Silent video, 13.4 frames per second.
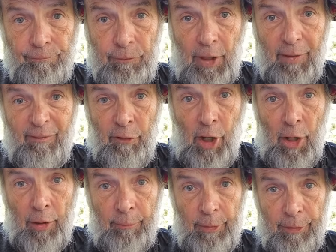
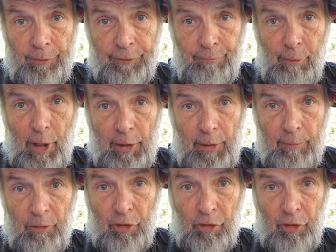amphetamines make him